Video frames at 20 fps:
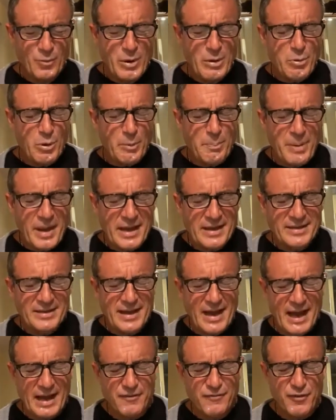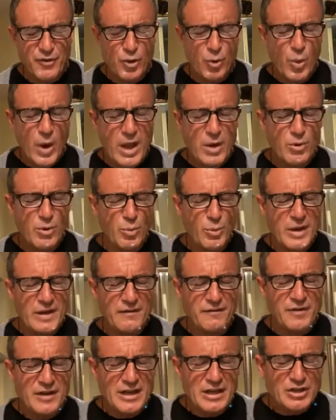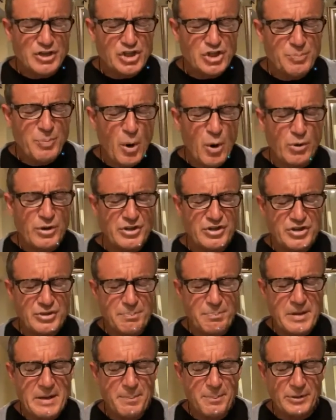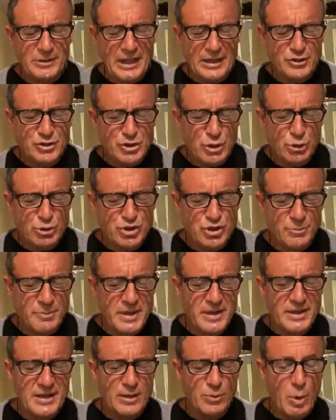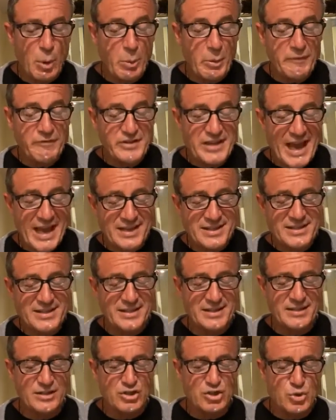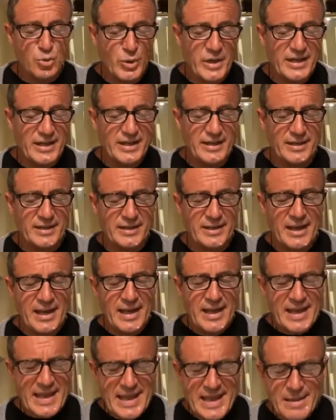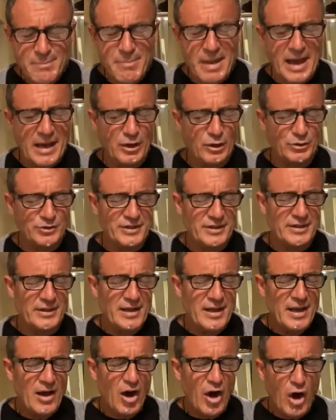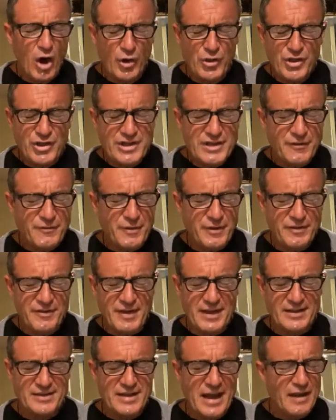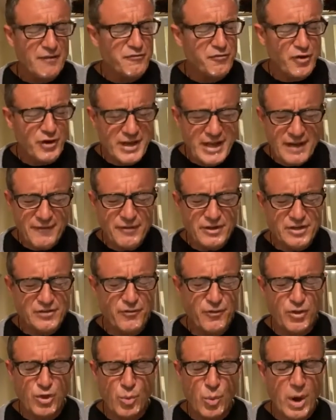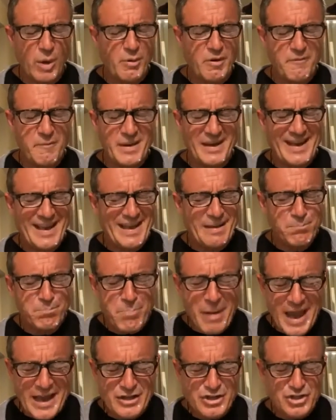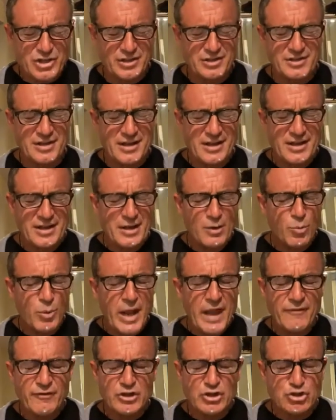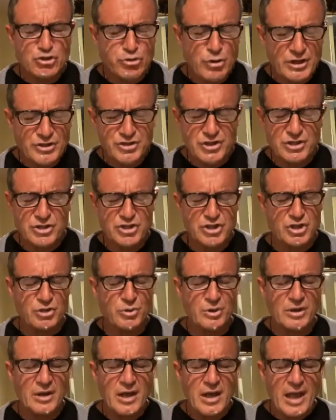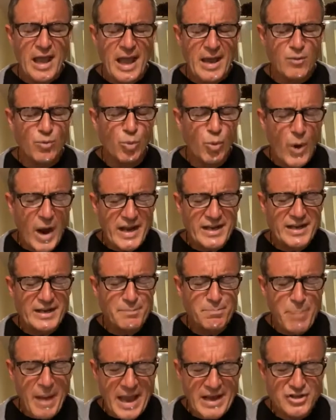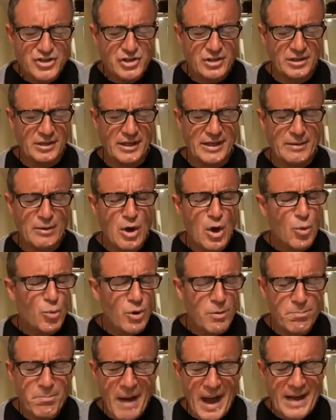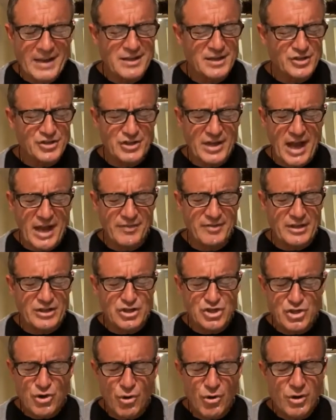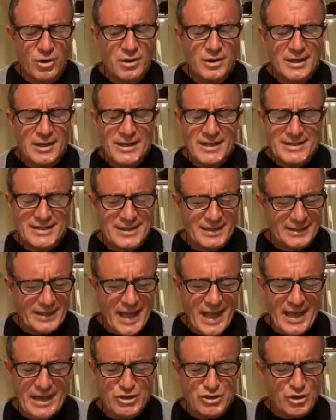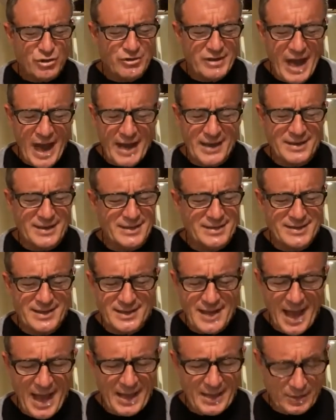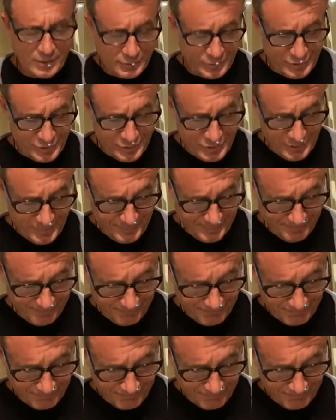We repent, God, for the way that we have spoken to people on social media, what we've texted and tweeted and emailed and all the different things. God, forgive us for the way we've been impatient we haven't trusted you and, and waited patiently. Remind us, God, that your delays are not denials.